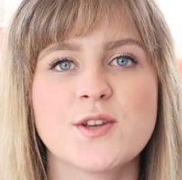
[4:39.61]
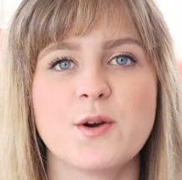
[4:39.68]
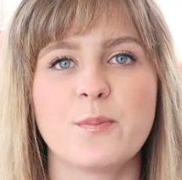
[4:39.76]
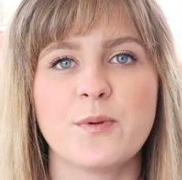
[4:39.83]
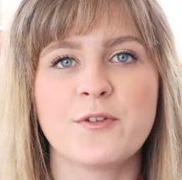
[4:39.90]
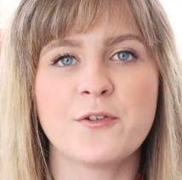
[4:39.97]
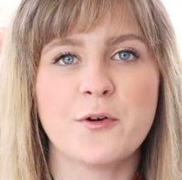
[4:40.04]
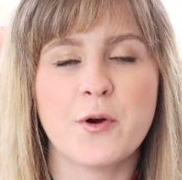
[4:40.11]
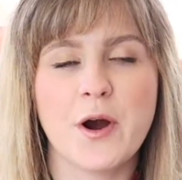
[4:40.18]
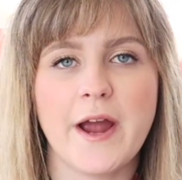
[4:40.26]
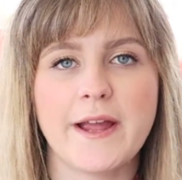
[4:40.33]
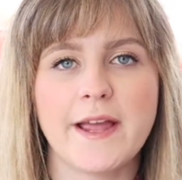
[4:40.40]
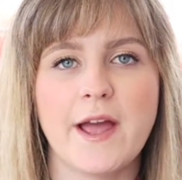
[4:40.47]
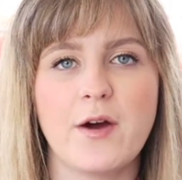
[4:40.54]
So before
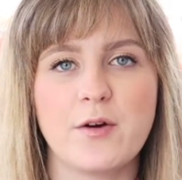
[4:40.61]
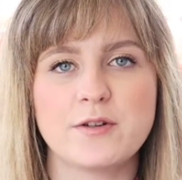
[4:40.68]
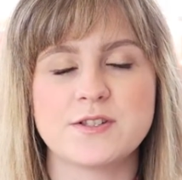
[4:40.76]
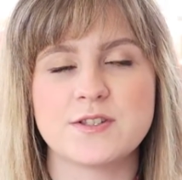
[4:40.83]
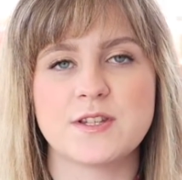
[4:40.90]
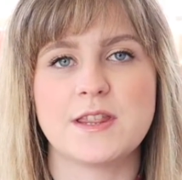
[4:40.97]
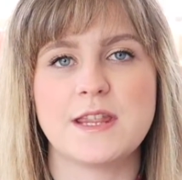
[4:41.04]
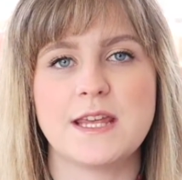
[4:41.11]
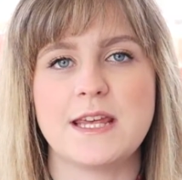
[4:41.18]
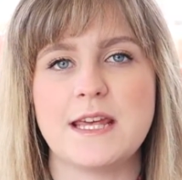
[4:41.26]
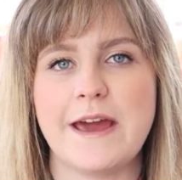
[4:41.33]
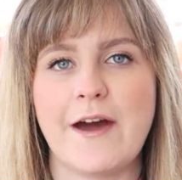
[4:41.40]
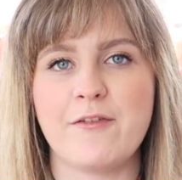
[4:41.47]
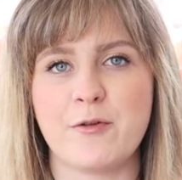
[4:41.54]
I get on to
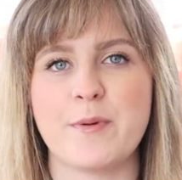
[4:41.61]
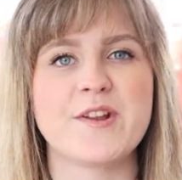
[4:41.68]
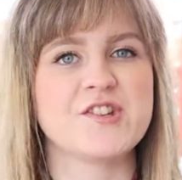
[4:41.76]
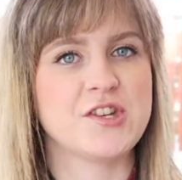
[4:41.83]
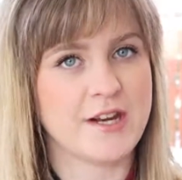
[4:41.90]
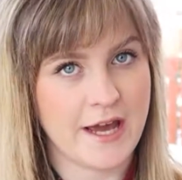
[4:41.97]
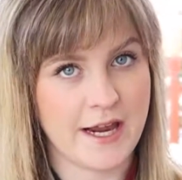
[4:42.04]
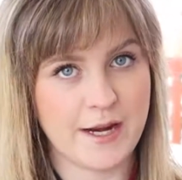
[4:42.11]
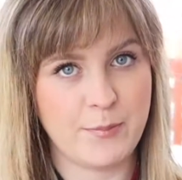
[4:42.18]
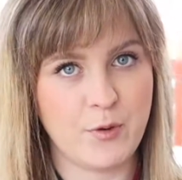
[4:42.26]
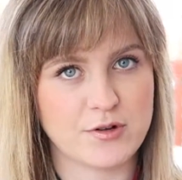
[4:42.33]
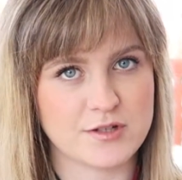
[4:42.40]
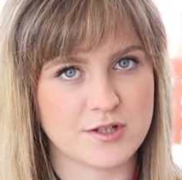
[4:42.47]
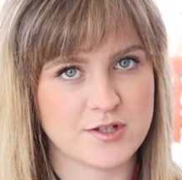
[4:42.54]
the aforementioned Harry
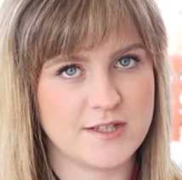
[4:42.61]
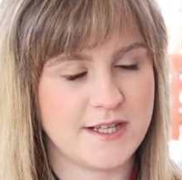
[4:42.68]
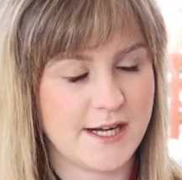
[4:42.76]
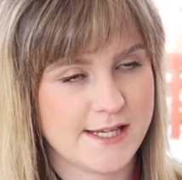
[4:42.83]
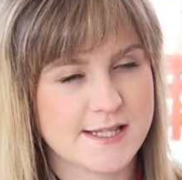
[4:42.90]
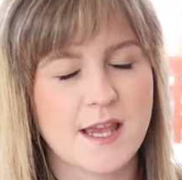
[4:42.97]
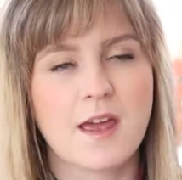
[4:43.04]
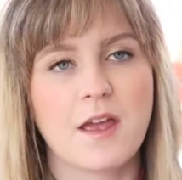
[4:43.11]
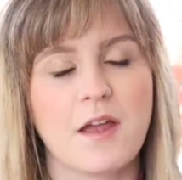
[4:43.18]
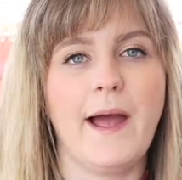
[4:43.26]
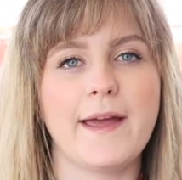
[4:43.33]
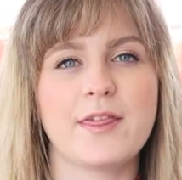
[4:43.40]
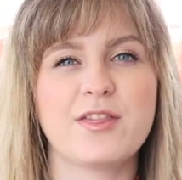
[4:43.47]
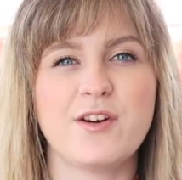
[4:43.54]
Potter series,
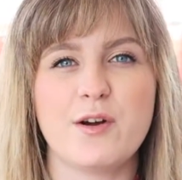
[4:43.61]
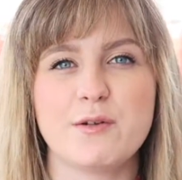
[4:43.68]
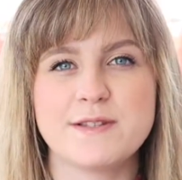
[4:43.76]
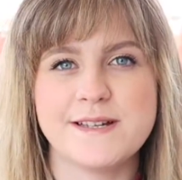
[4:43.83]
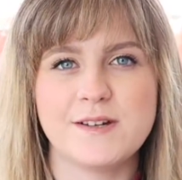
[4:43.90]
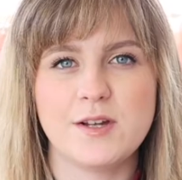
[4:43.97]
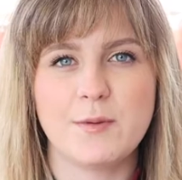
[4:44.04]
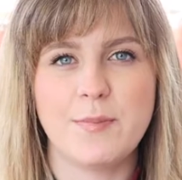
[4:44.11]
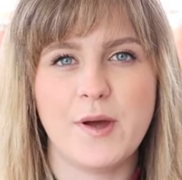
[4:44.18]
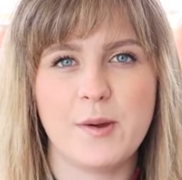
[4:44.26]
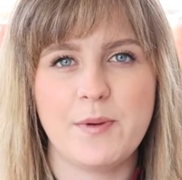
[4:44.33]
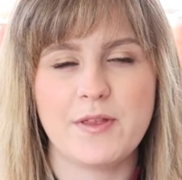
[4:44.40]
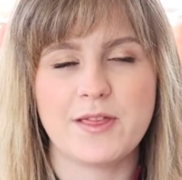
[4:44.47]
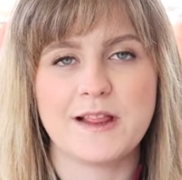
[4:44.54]
I thought I would tell you a
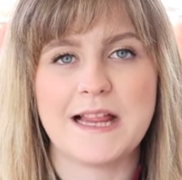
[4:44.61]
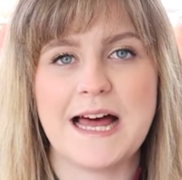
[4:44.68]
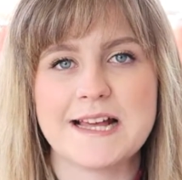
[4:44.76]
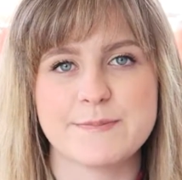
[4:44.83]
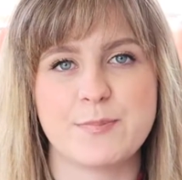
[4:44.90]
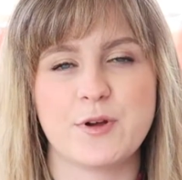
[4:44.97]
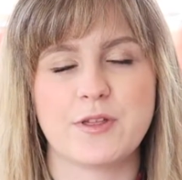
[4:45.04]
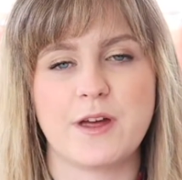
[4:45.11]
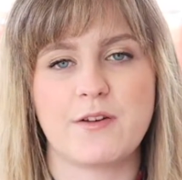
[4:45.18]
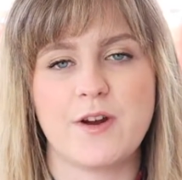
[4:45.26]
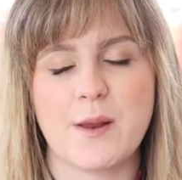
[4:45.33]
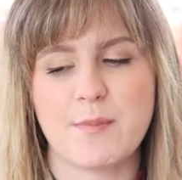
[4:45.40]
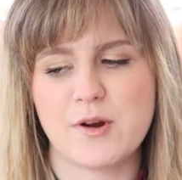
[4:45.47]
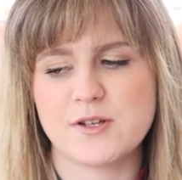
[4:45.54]
bit about the last book that I
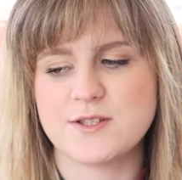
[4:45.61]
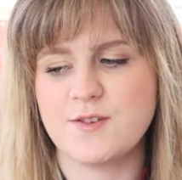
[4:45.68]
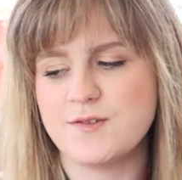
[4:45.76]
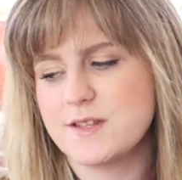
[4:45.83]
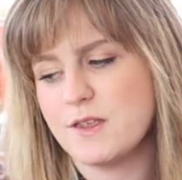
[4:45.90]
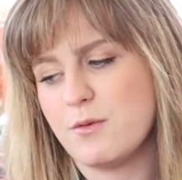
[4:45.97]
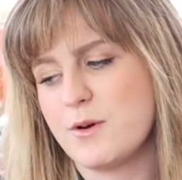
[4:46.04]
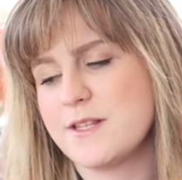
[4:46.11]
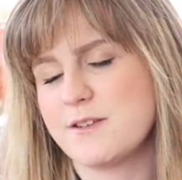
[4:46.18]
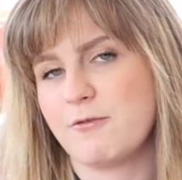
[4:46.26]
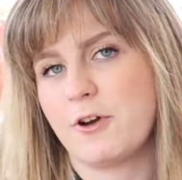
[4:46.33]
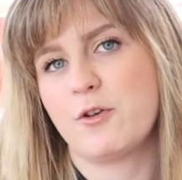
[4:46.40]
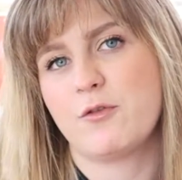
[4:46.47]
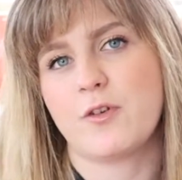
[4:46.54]
read, because obviously the ones
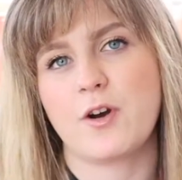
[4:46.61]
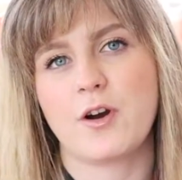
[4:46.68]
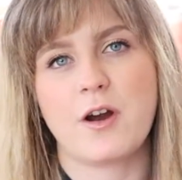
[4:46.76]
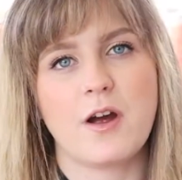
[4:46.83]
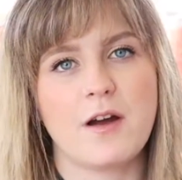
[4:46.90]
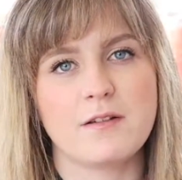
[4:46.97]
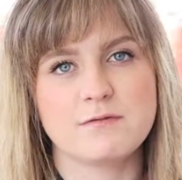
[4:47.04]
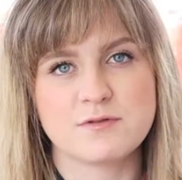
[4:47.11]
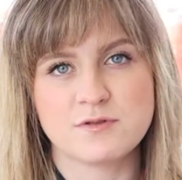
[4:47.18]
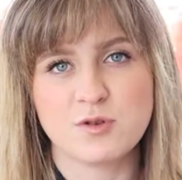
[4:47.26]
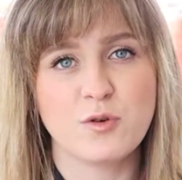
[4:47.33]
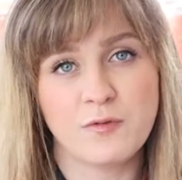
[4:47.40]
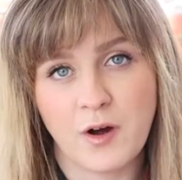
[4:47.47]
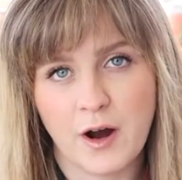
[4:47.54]
I've went over
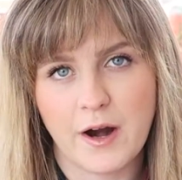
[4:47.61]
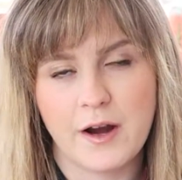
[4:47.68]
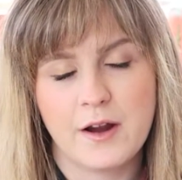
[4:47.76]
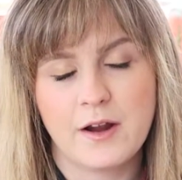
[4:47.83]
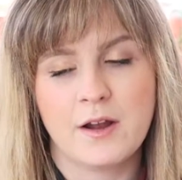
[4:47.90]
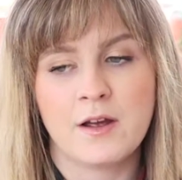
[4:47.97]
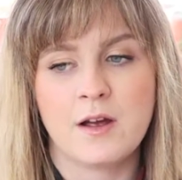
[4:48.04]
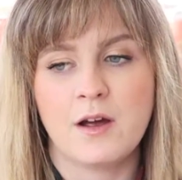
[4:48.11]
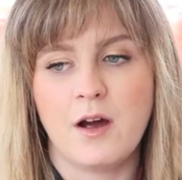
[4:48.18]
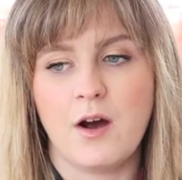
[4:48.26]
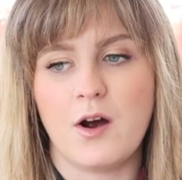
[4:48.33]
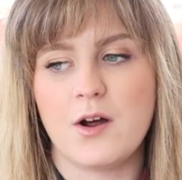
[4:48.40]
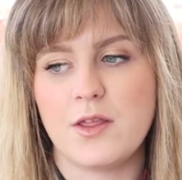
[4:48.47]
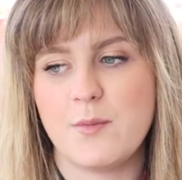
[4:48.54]
so far
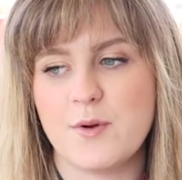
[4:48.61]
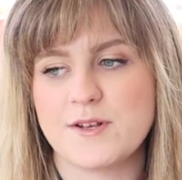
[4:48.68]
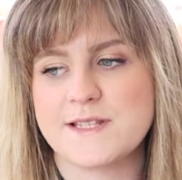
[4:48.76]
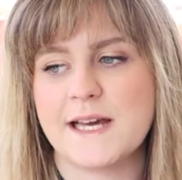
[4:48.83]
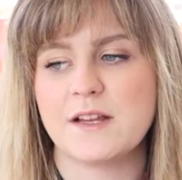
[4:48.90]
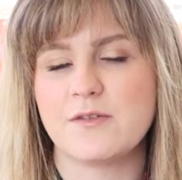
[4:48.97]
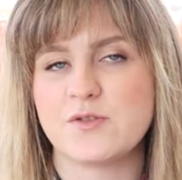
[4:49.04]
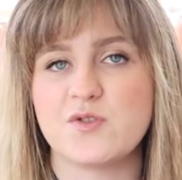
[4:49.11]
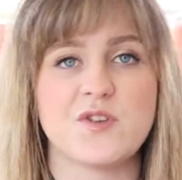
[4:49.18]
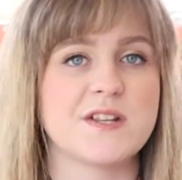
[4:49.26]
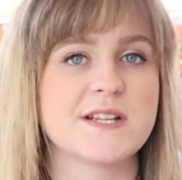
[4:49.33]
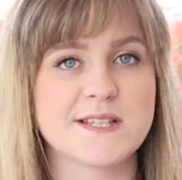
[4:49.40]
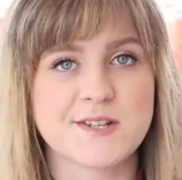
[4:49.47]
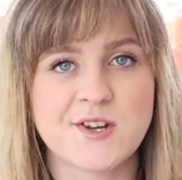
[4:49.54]
are the books that I love to
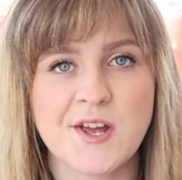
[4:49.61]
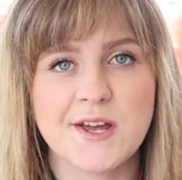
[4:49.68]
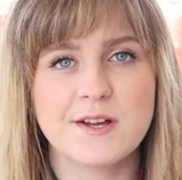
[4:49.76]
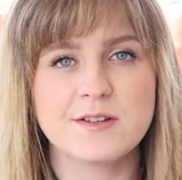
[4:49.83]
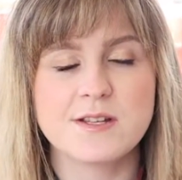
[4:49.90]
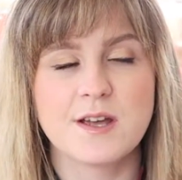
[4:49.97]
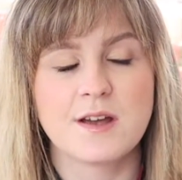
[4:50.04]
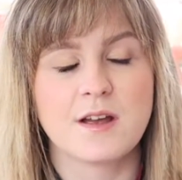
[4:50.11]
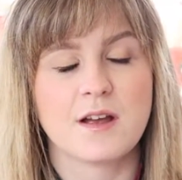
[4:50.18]
read as a child,